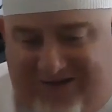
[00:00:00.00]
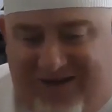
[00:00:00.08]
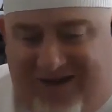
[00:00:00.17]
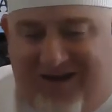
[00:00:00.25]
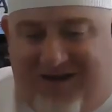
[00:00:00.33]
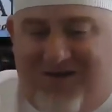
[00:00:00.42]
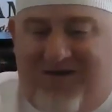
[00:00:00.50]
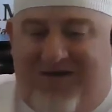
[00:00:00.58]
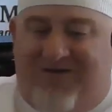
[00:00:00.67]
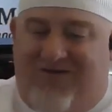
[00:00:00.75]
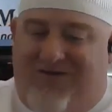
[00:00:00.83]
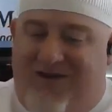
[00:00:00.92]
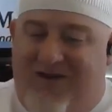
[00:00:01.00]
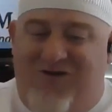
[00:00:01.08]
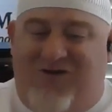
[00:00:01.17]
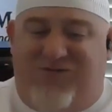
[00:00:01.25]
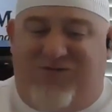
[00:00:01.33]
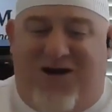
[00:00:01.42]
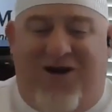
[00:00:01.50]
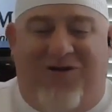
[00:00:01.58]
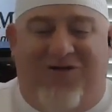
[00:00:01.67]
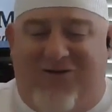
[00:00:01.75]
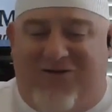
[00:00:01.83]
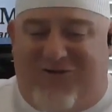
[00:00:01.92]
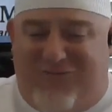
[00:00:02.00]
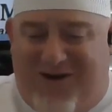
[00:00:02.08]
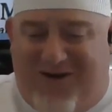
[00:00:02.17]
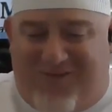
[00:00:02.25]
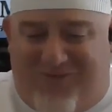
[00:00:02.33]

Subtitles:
saying, to share your smile, that your smile is a